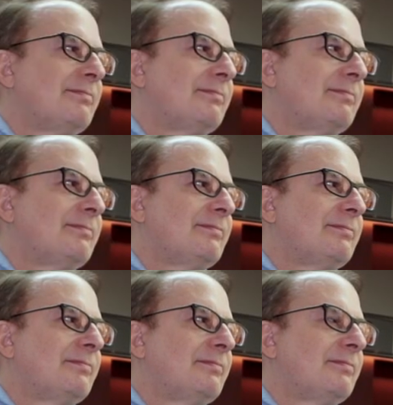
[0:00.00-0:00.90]

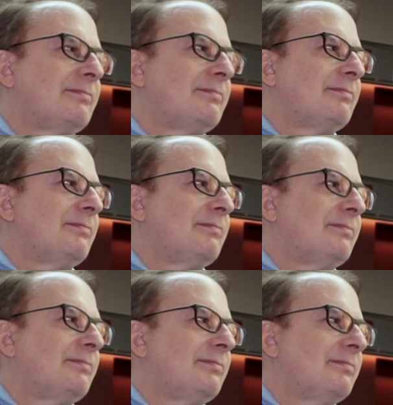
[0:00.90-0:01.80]

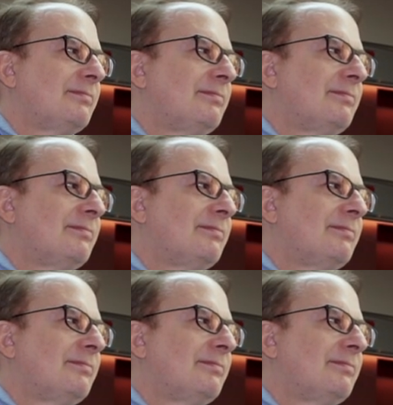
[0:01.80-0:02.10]
The person shown says nothing.